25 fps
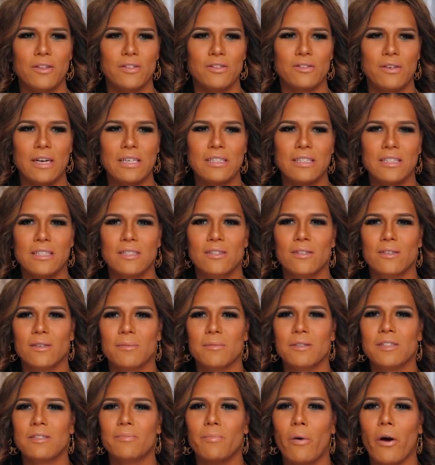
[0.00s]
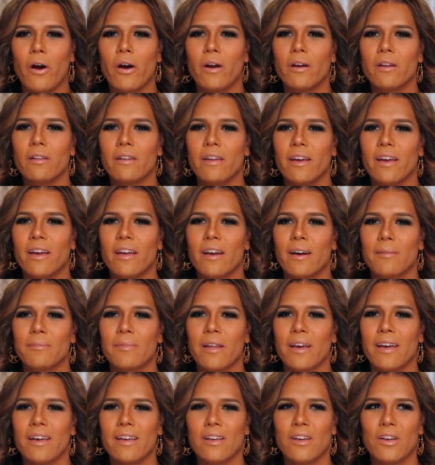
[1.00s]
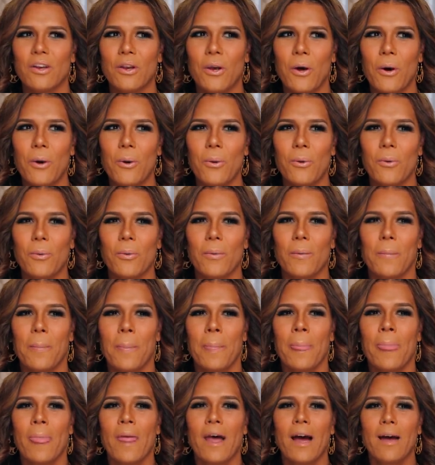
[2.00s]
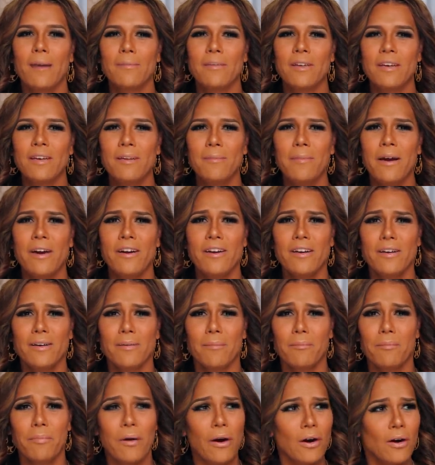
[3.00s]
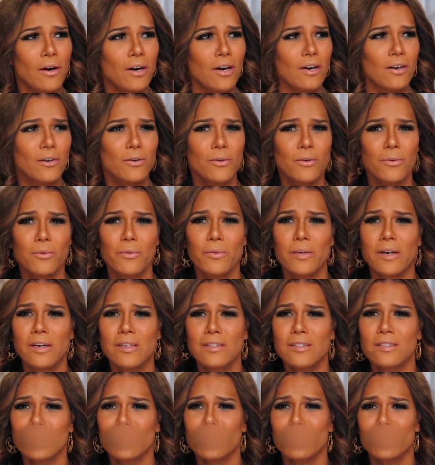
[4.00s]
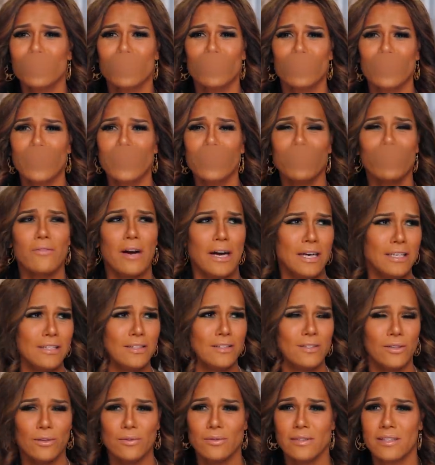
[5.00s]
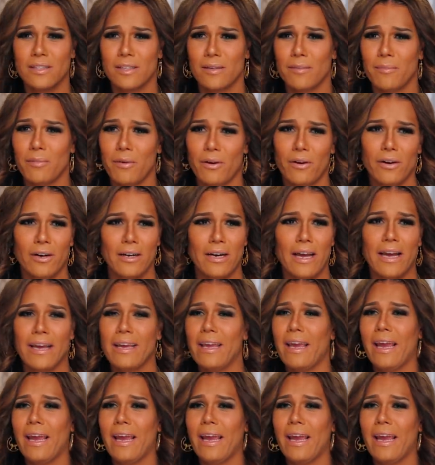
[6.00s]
with a dress that's gonna be sparkly, and I'm like, no, I'm getting married in a barn. Who wears rhinestones in a barn? I